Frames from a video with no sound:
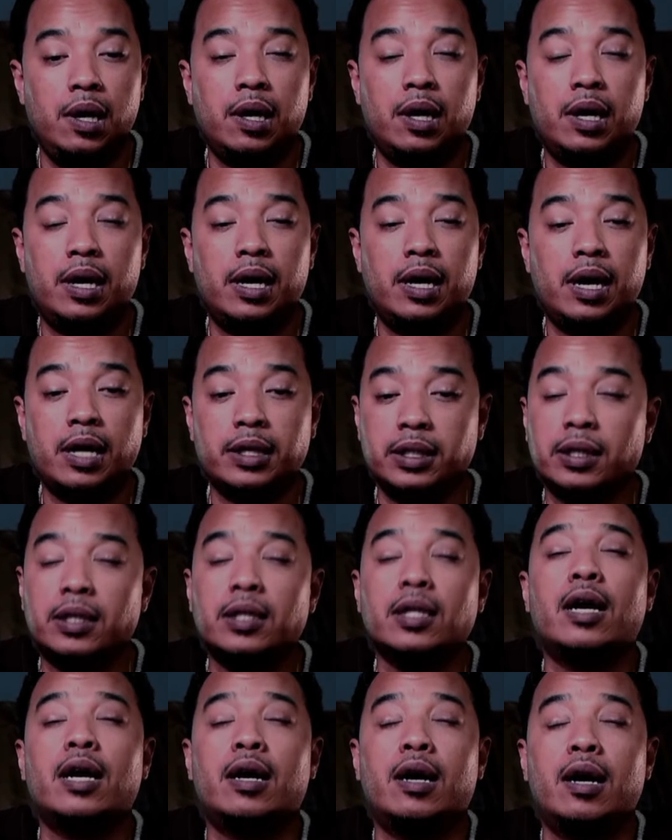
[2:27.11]
I took a
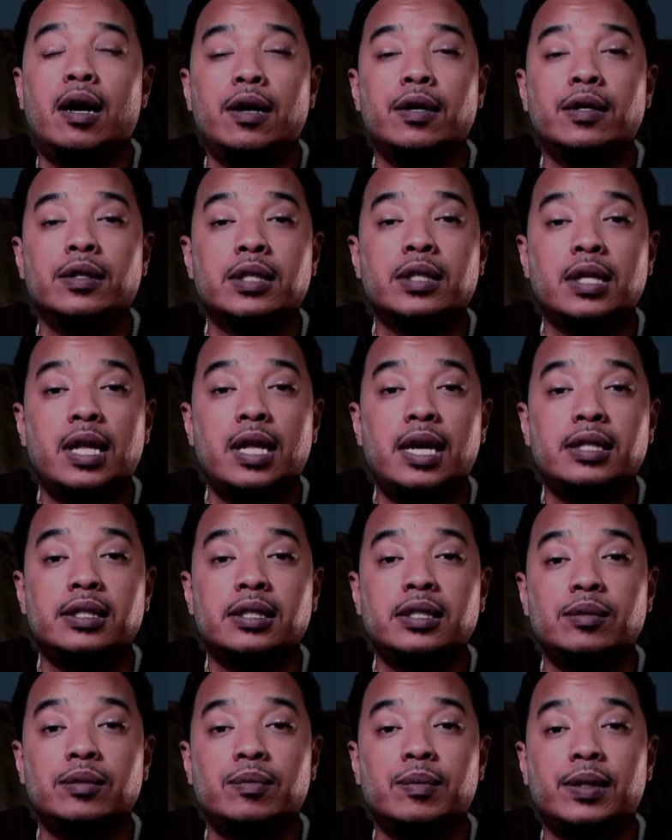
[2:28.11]
lot of honors
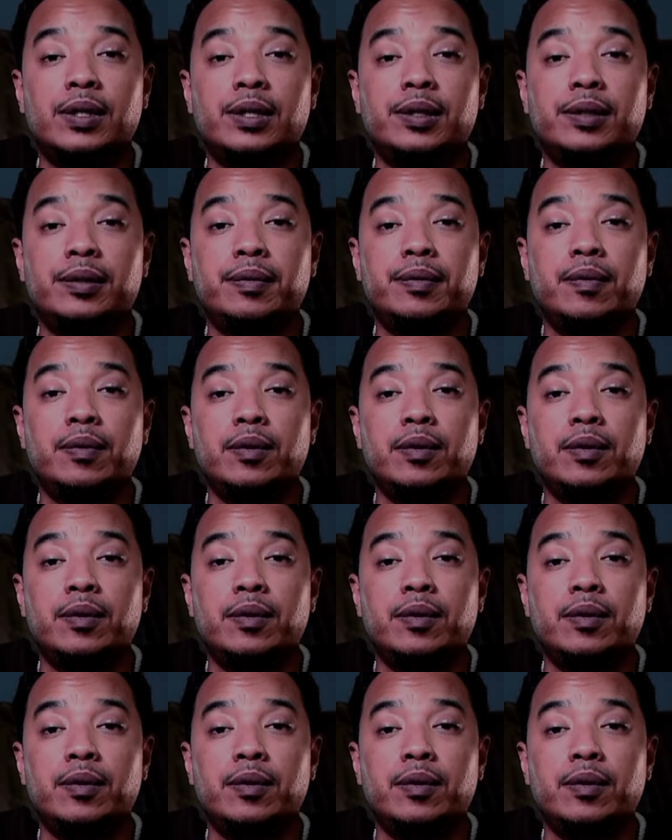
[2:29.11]
classes where